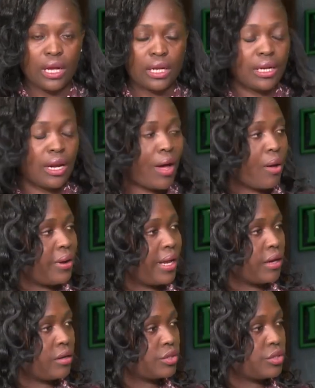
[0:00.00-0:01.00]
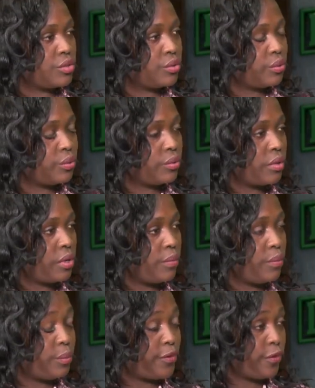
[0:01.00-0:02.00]
Now, I would like us to,
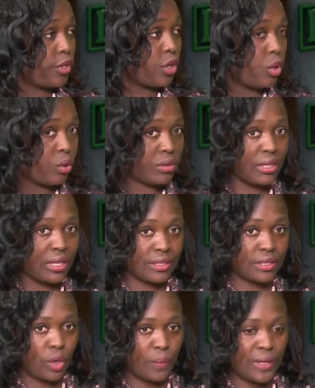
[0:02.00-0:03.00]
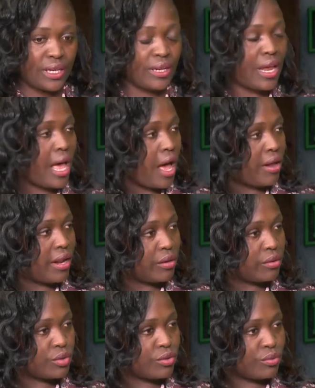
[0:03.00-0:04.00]
before the call starts coming in, I'd like
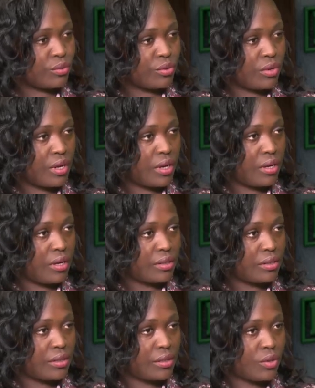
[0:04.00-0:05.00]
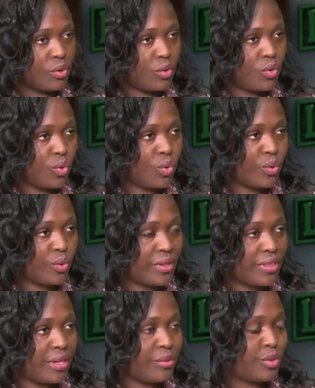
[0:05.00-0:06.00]
us to go
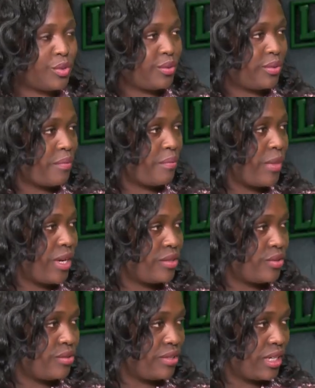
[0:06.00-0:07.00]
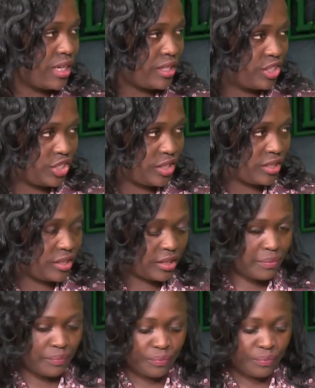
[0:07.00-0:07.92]
down to medical negligence.